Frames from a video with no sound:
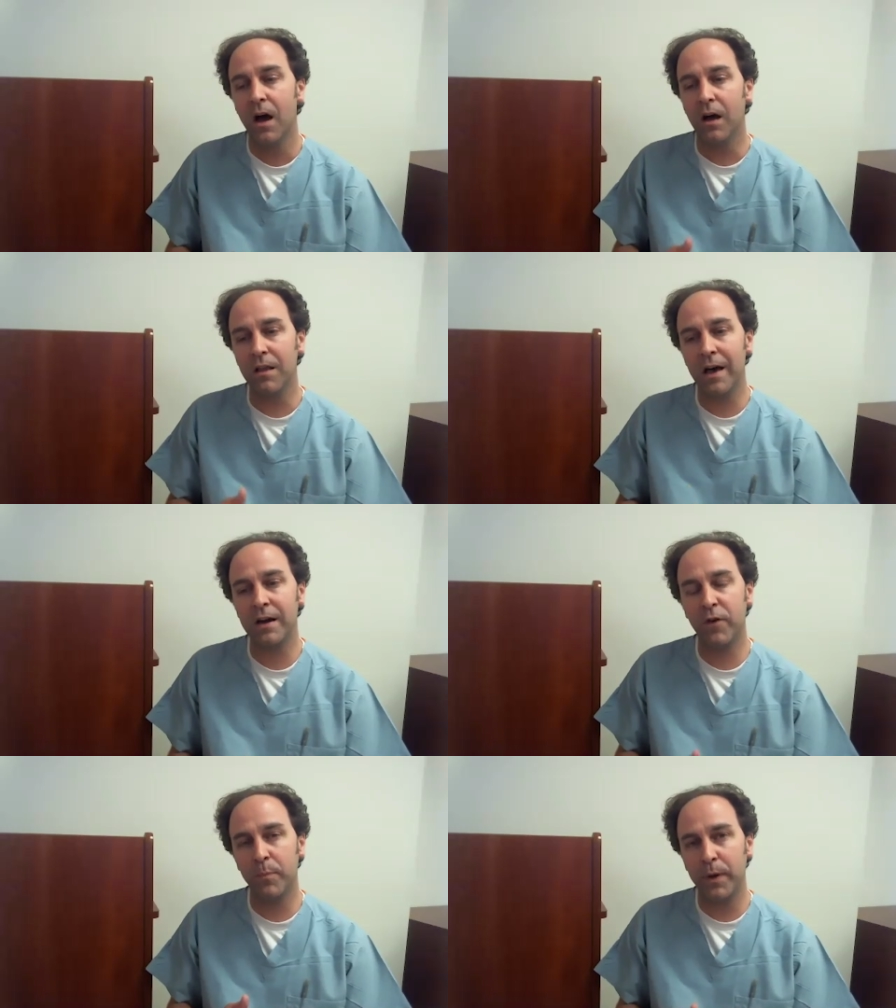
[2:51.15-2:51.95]
A lot
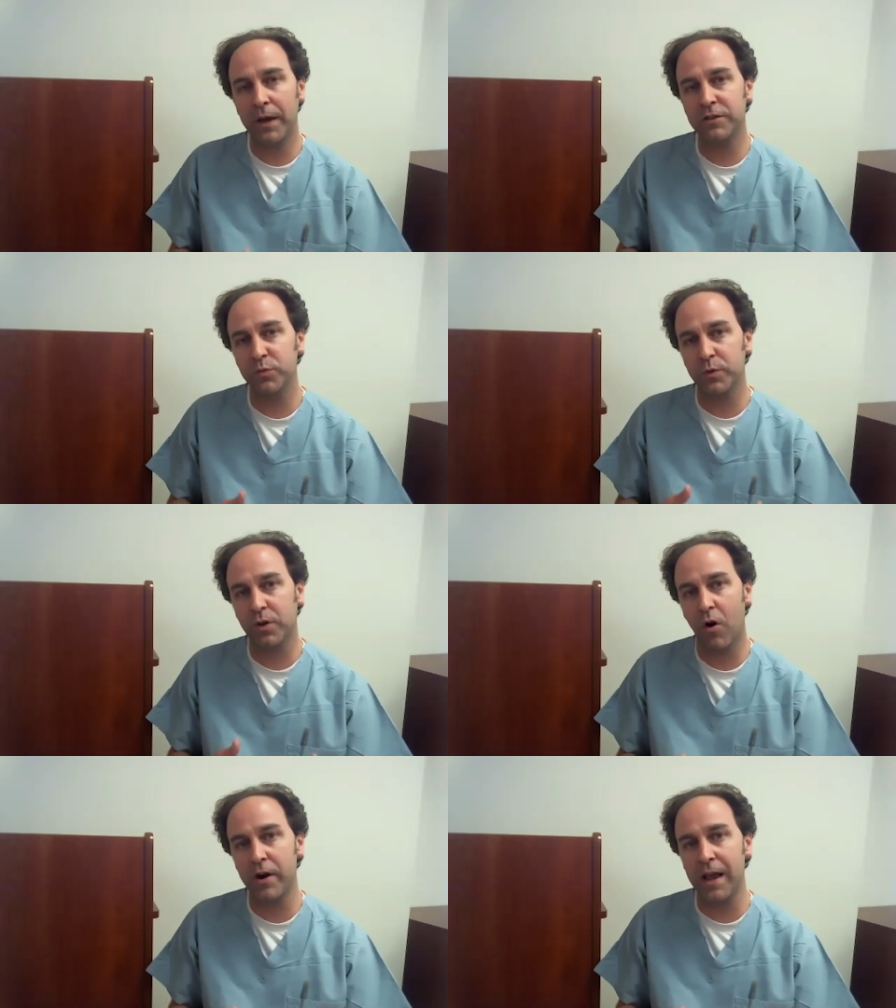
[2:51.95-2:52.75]
of our patients with
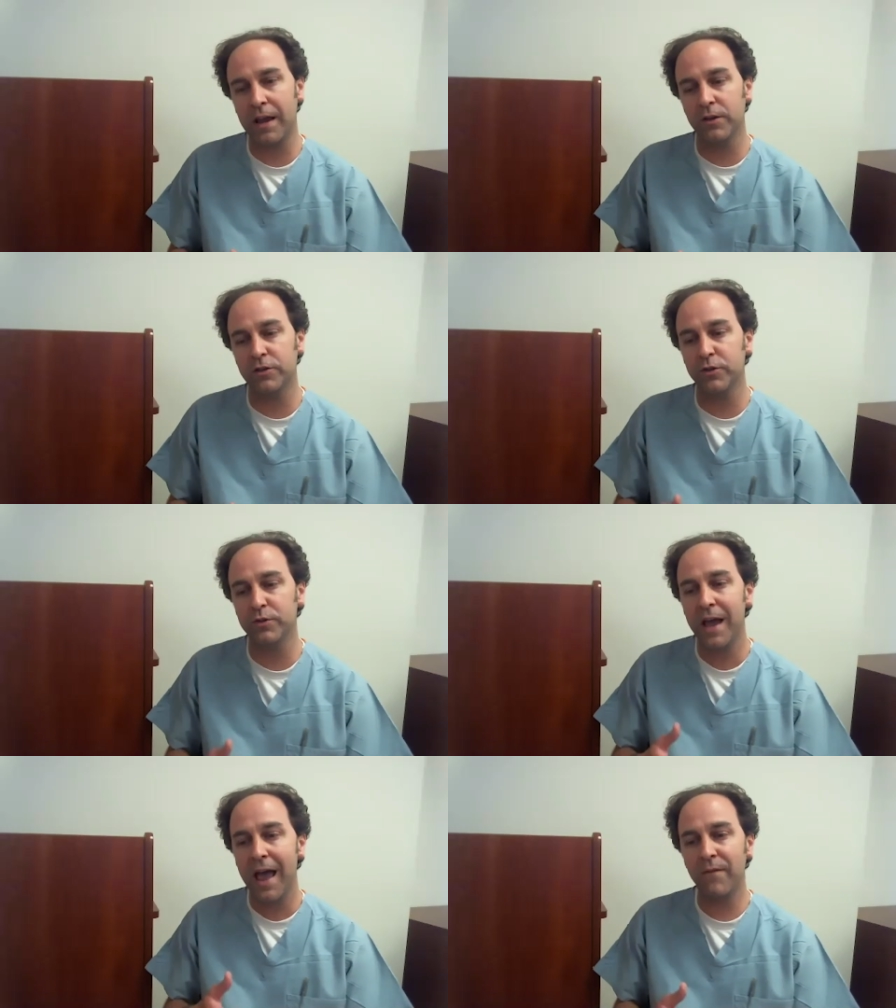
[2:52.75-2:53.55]
cardiac issues
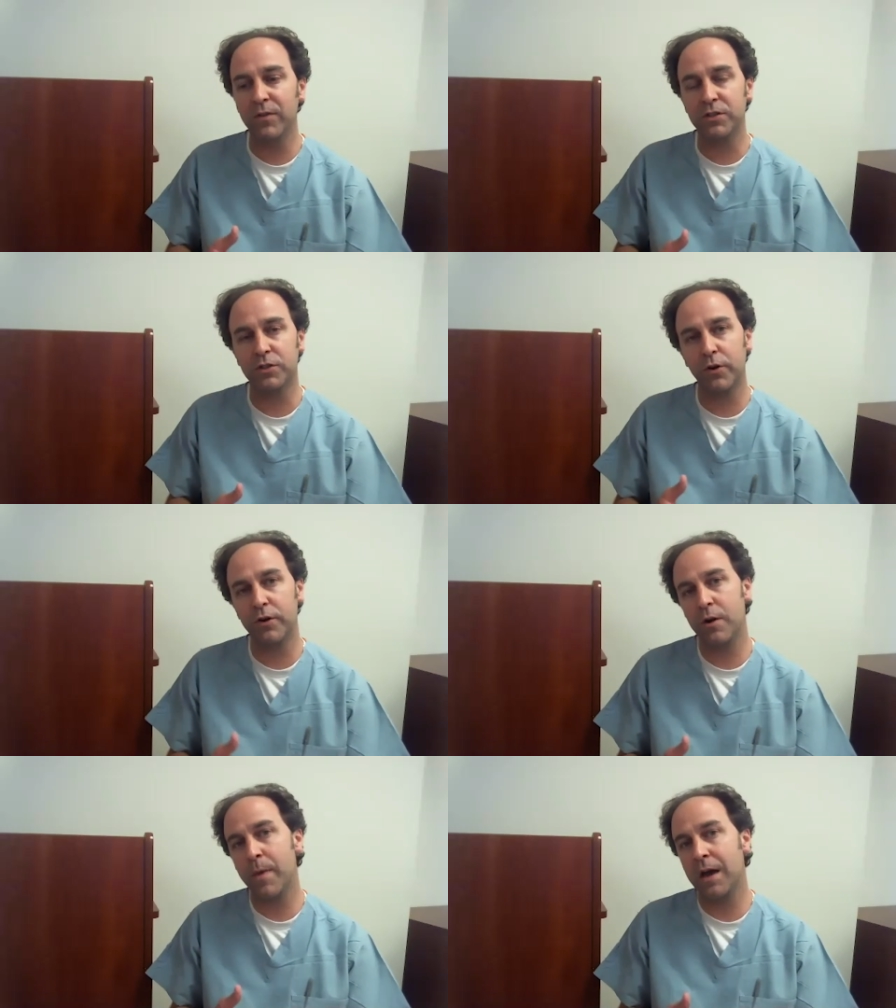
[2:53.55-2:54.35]
have a
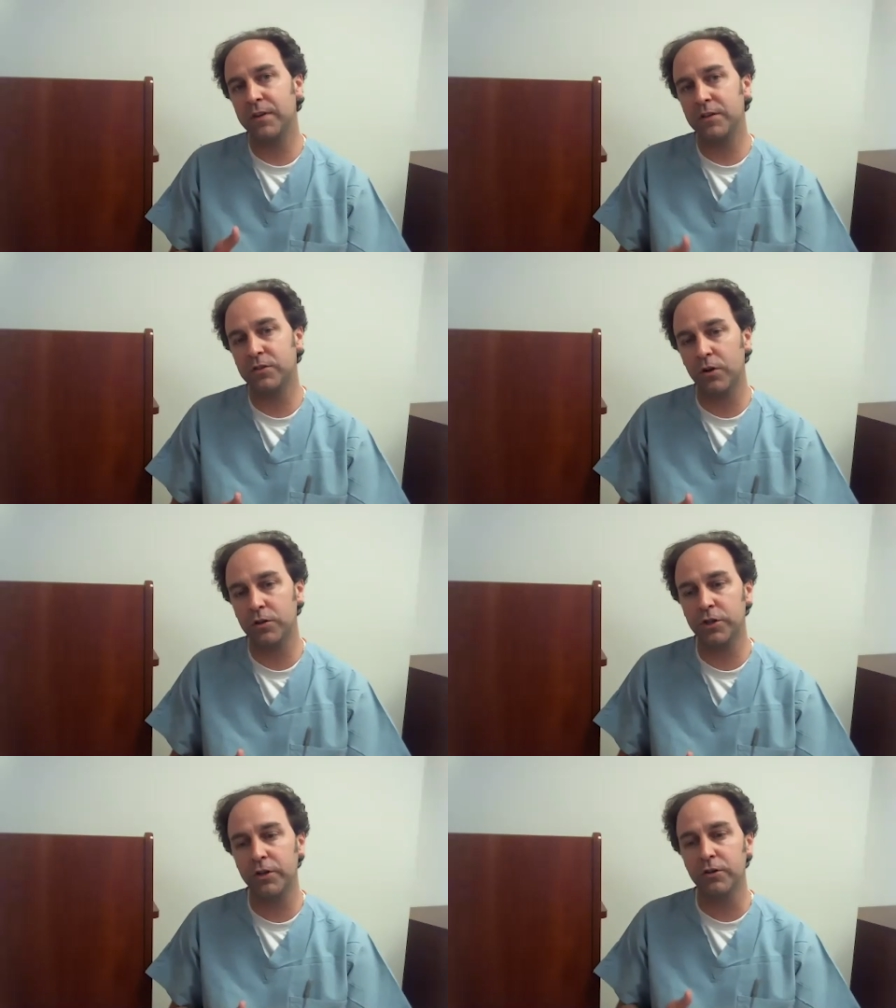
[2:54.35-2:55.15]
certain amount of
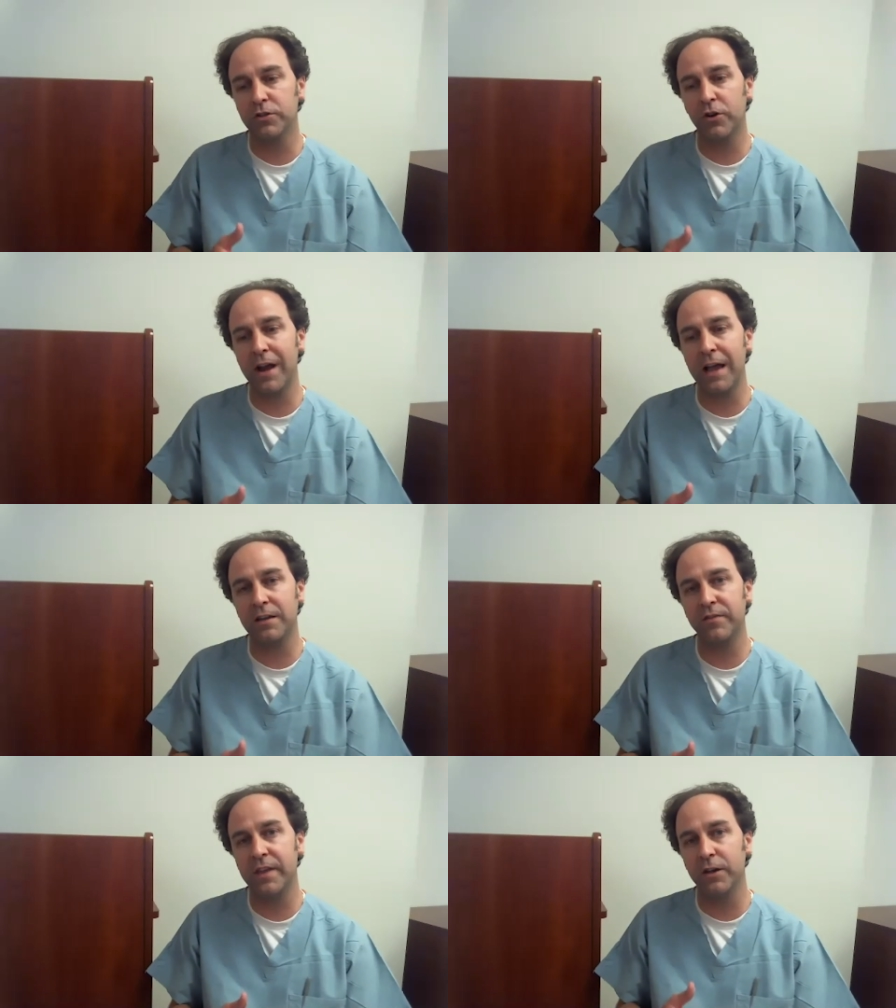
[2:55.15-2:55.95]
exertion or certain
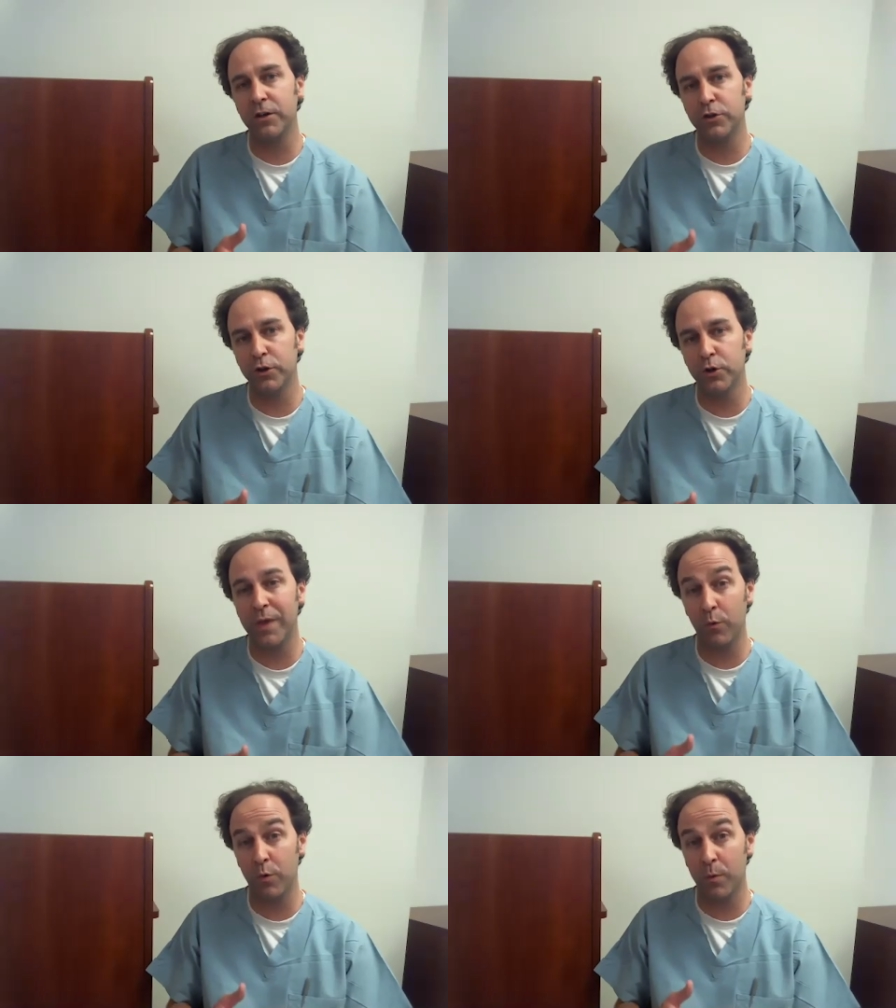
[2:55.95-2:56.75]
activity they can do
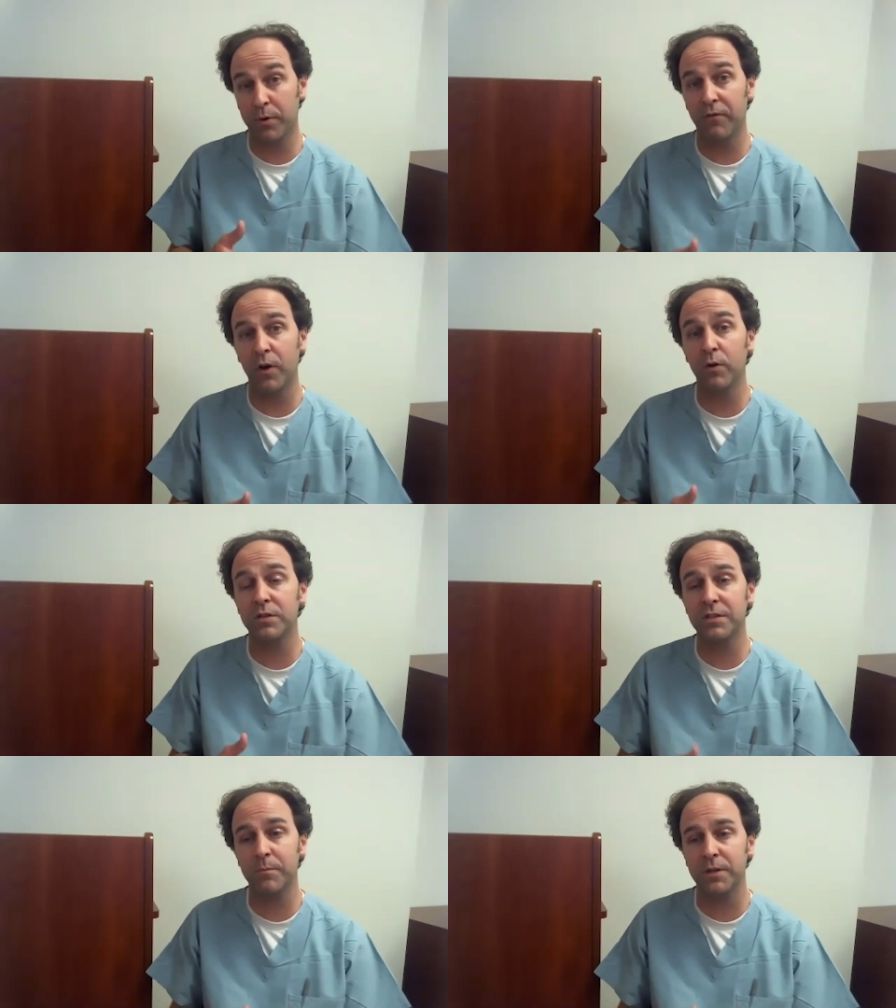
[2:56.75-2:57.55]
that will provoke
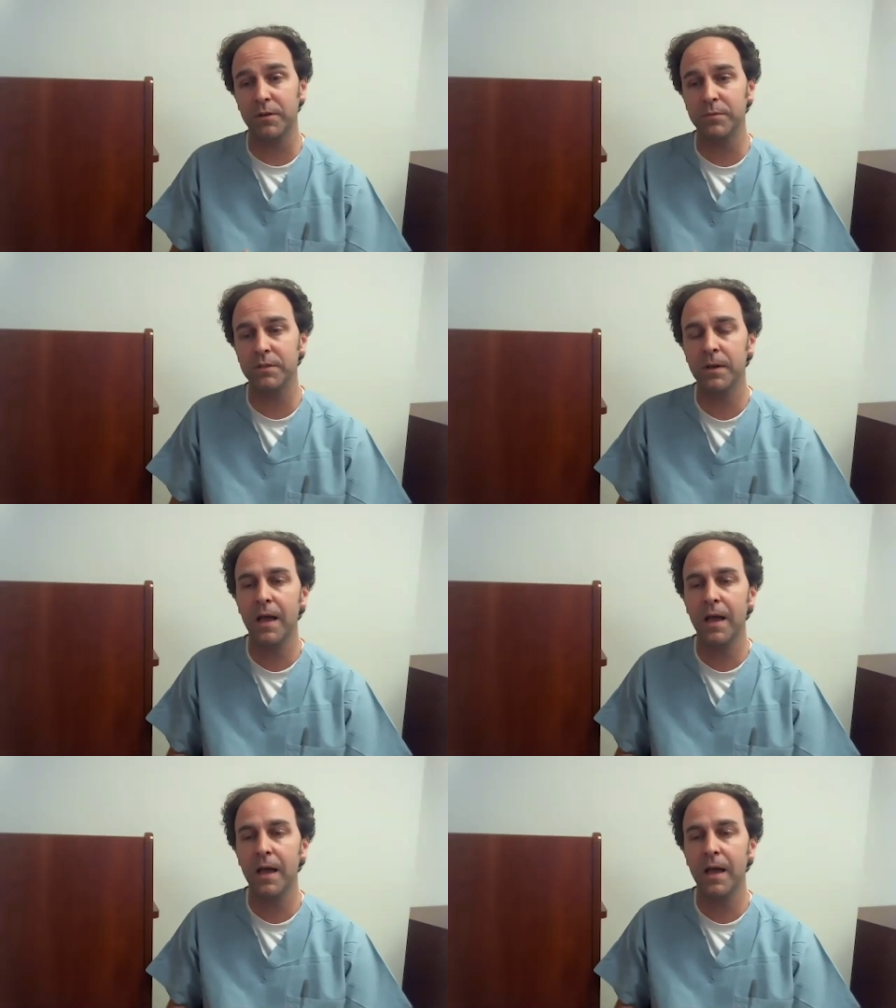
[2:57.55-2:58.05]
symptoms